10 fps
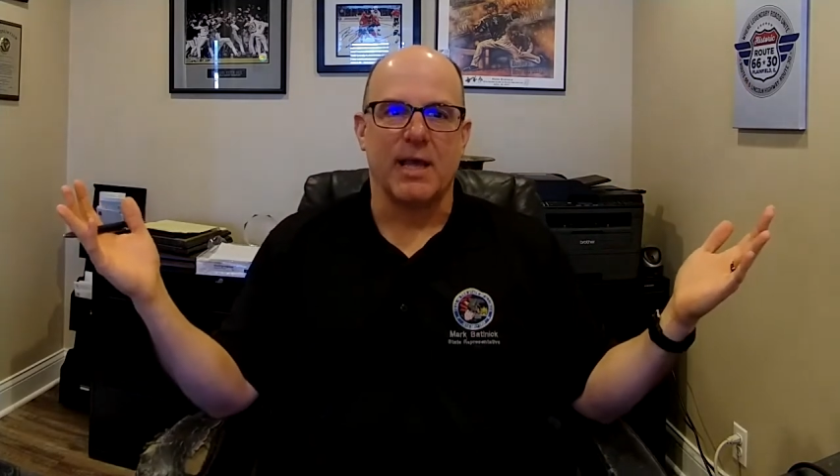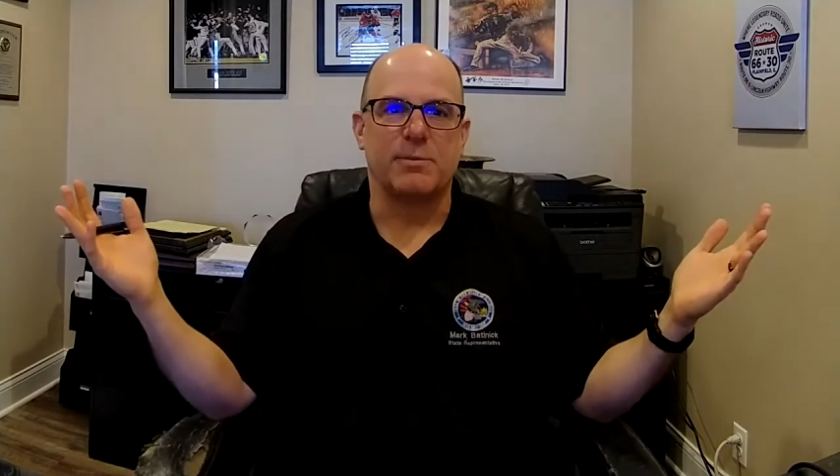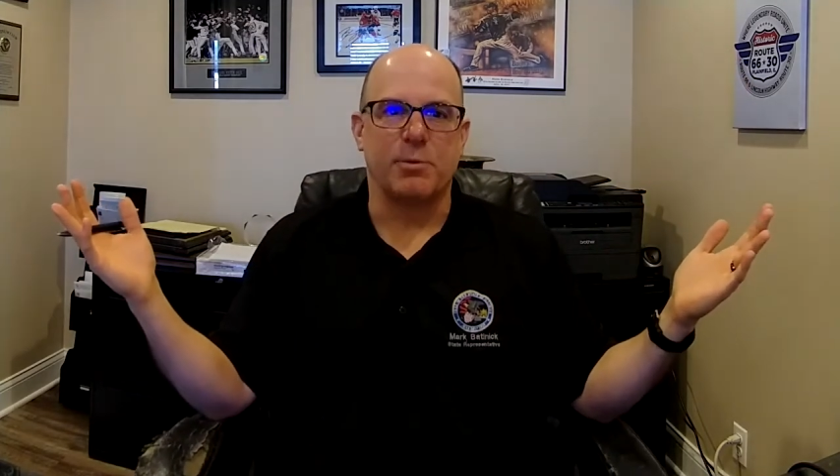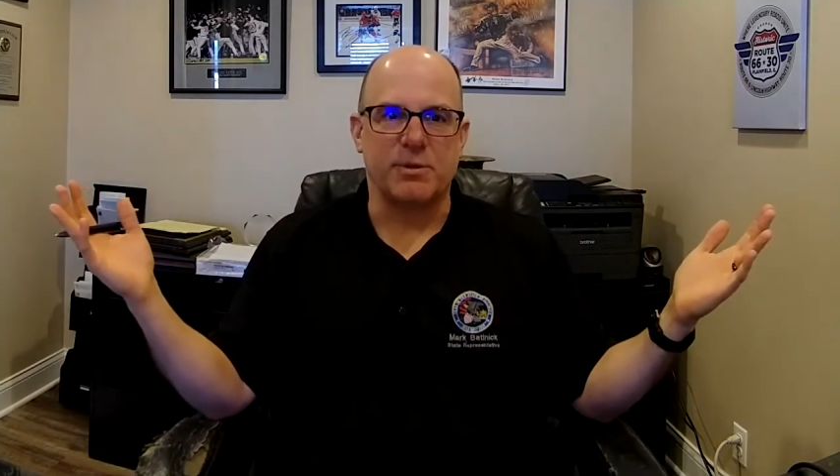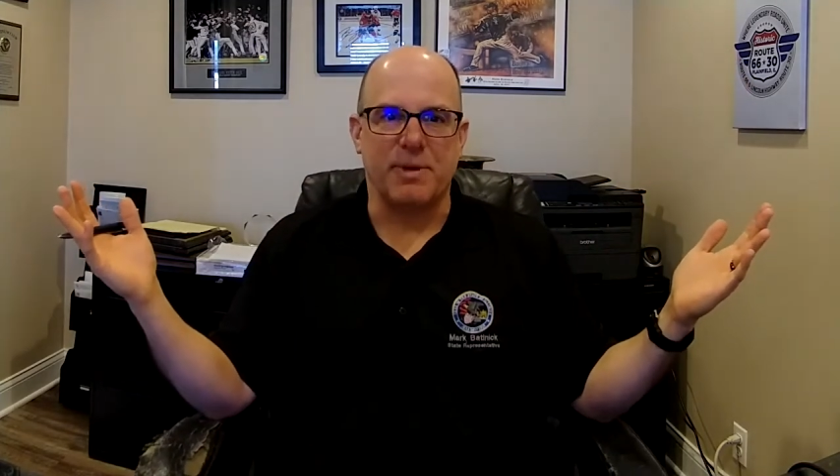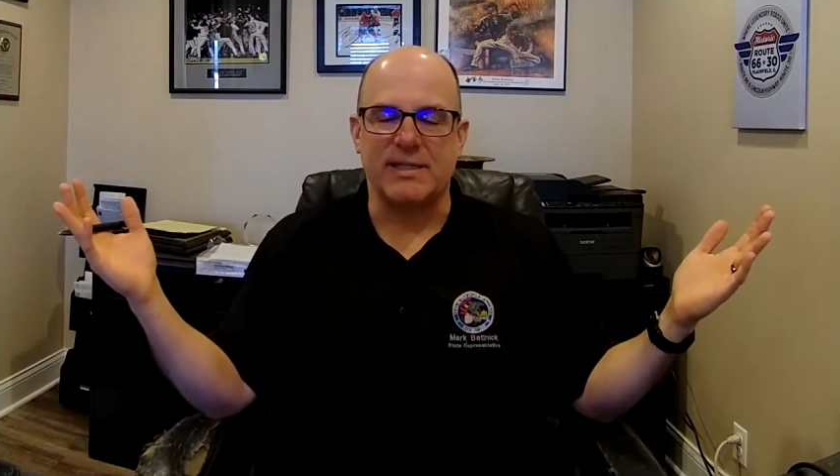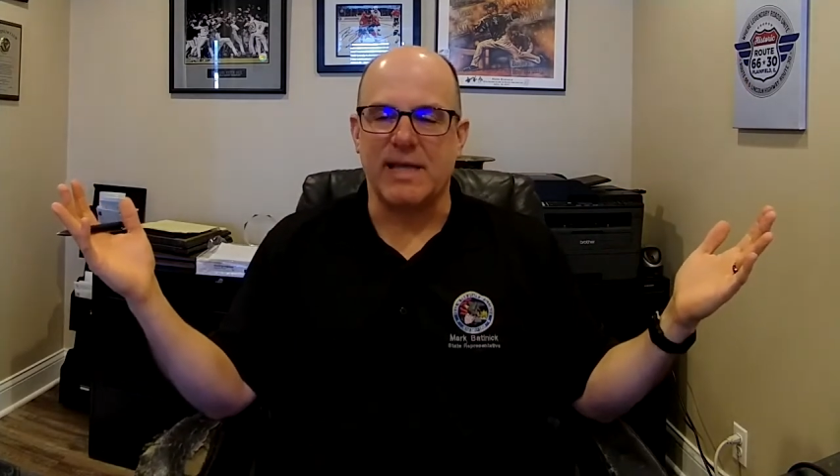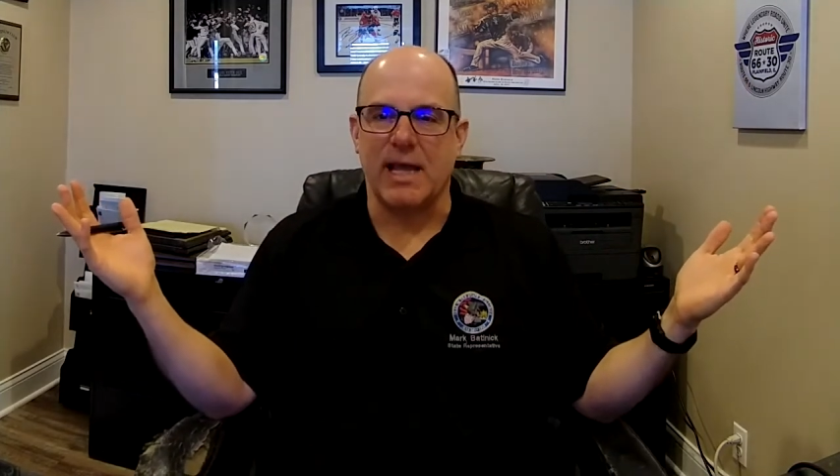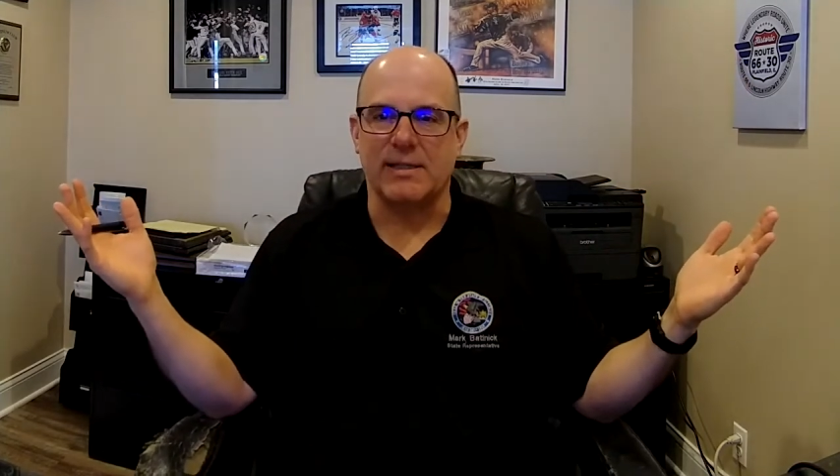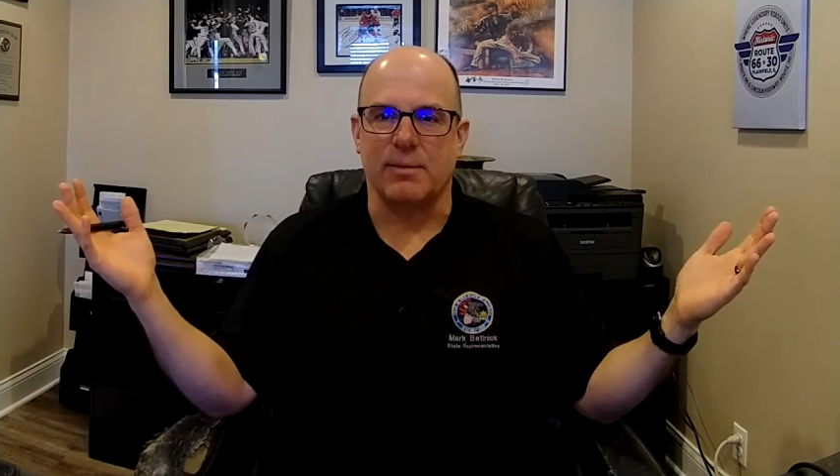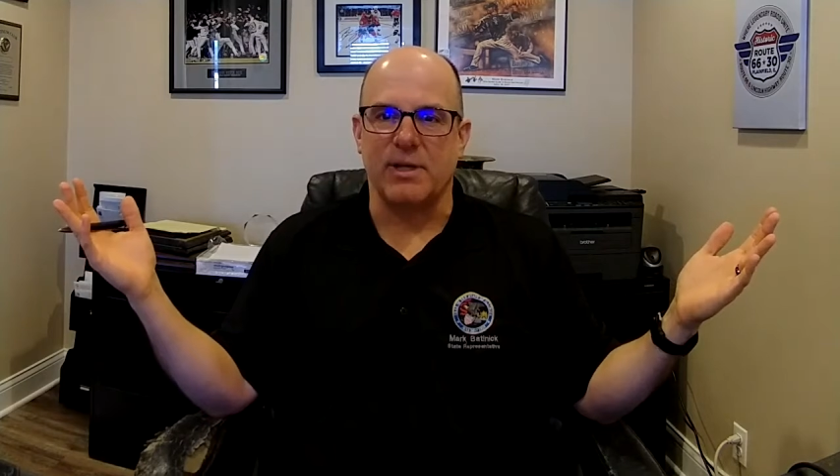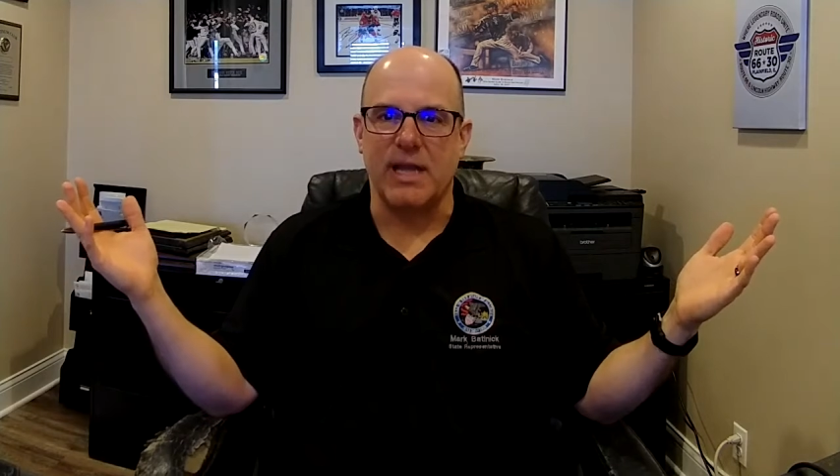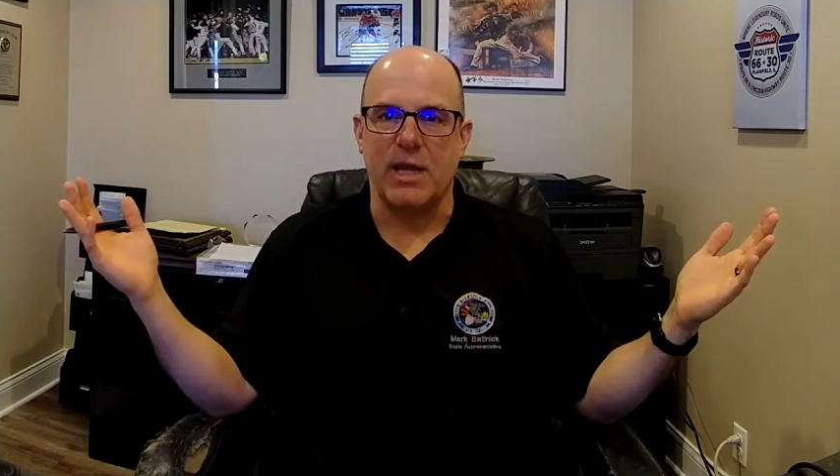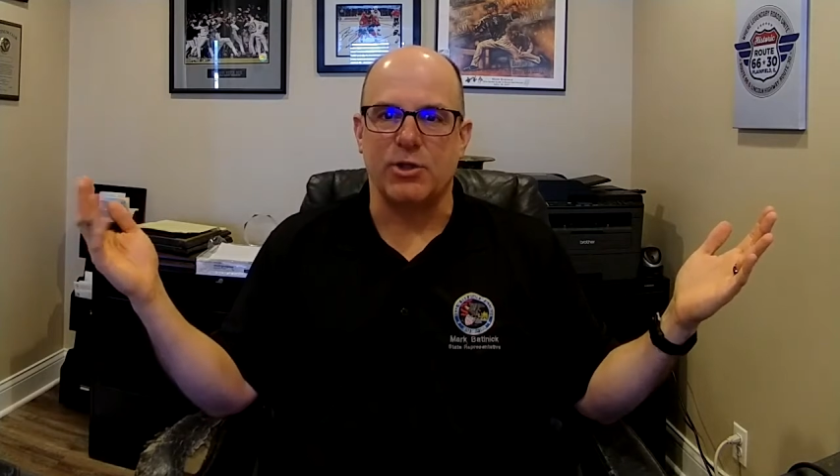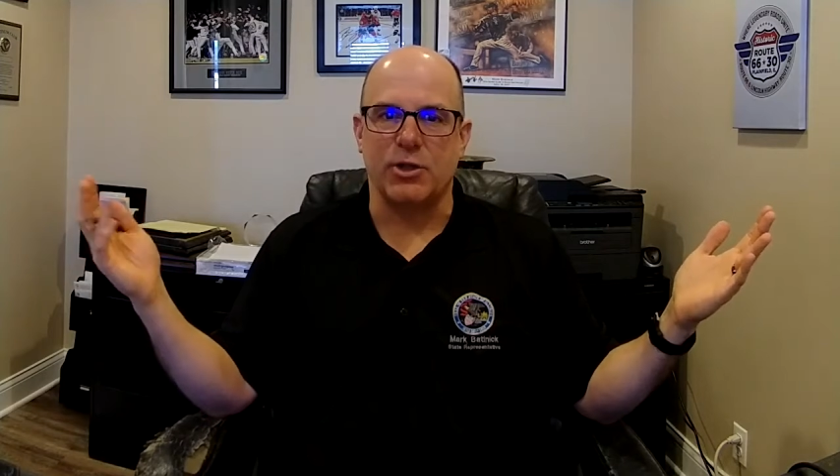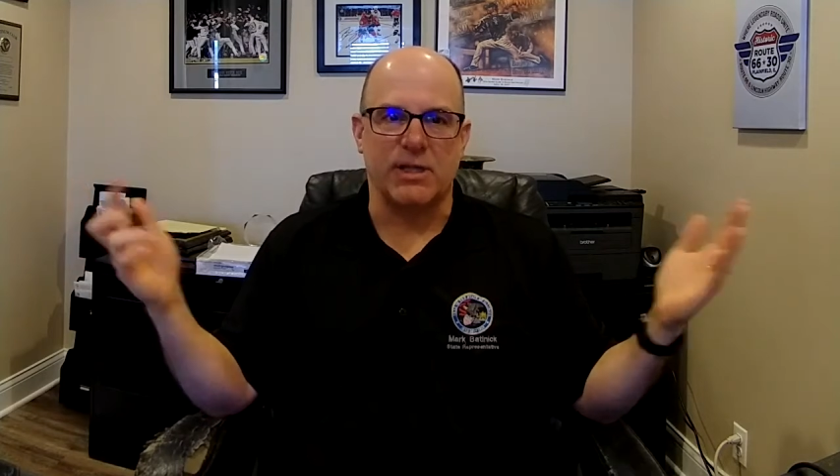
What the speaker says: it's supposed to be a tax limitation,